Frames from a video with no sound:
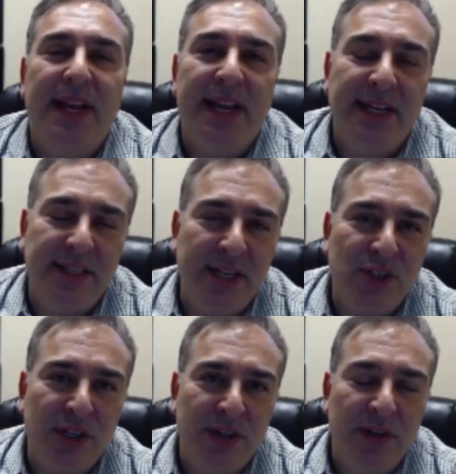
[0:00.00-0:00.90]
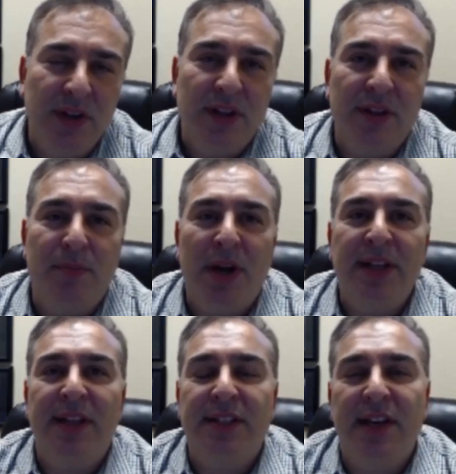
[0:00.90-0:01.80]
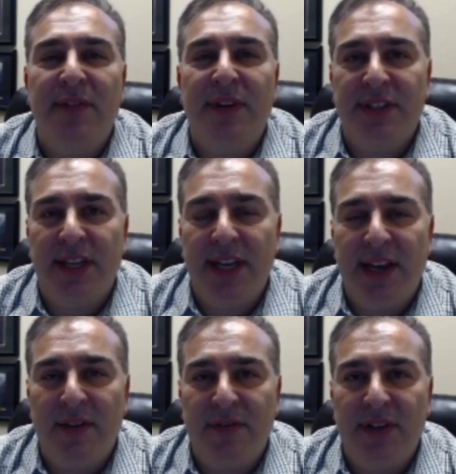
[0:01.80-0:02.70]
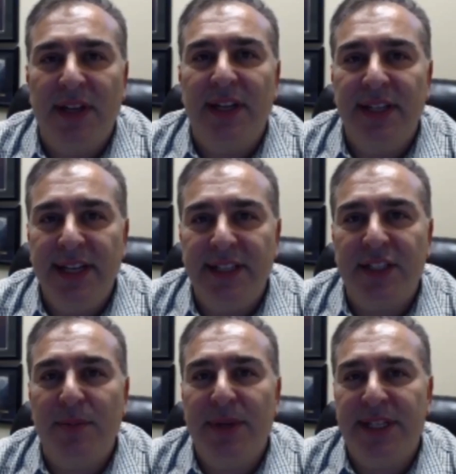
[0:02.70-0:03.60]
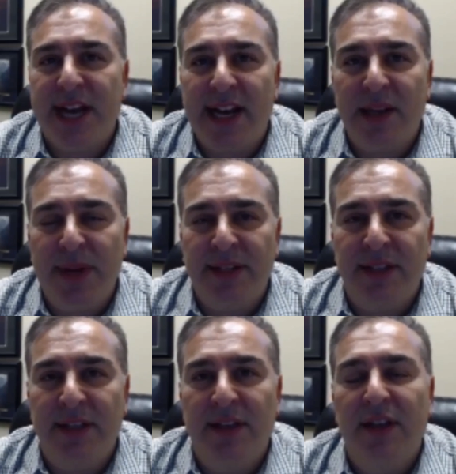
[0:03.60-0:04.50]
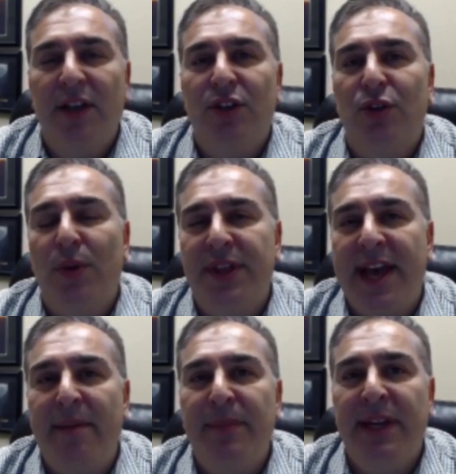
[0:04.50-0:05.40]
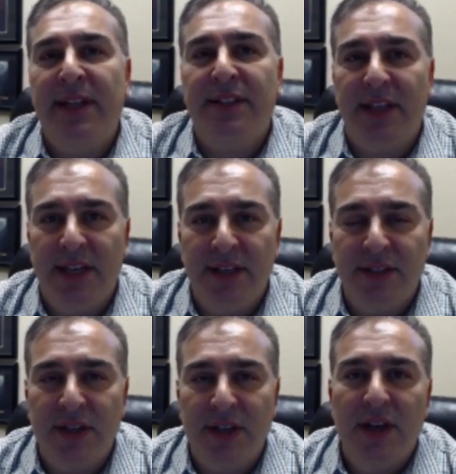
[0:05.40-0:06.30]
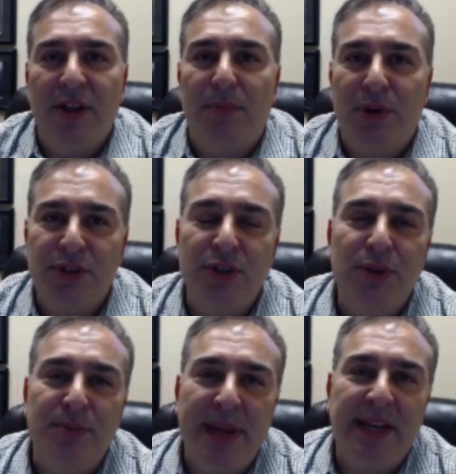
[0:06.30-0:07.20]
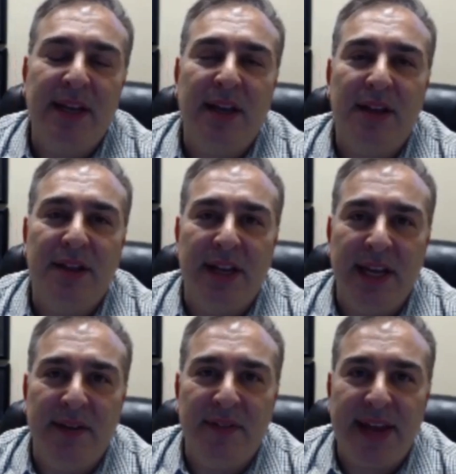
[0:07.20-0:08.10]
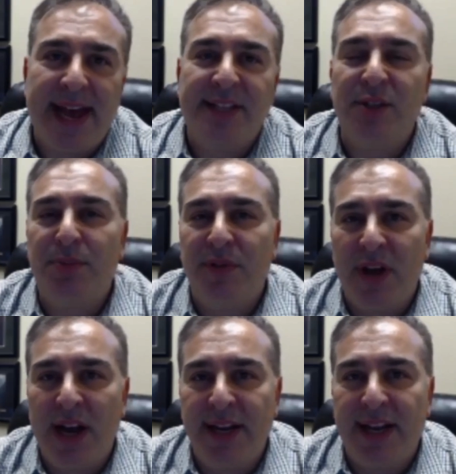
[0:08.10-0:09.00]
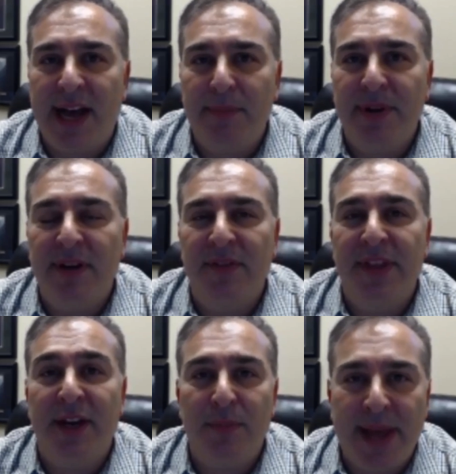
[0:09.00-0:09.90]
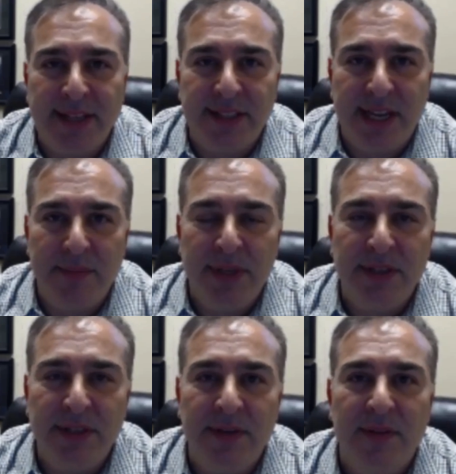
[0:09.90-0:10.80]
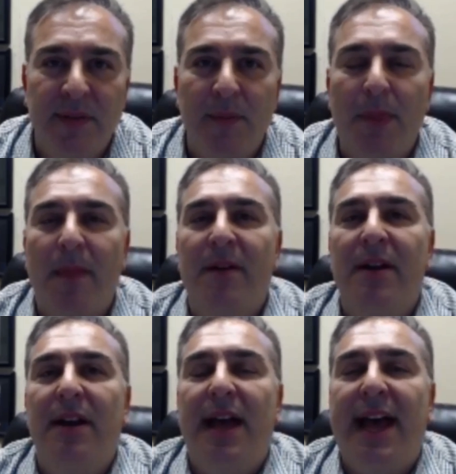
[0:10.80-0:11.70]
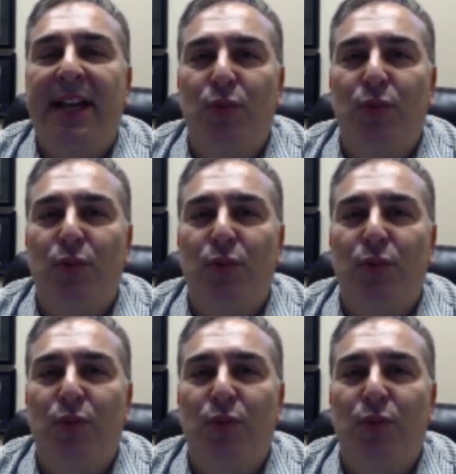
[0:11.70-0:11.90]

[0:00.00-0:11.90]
In addition, the money that's given as a gift needs to be documented. So what that means is the person who is making the gift has to provide a copy of their bank statement, as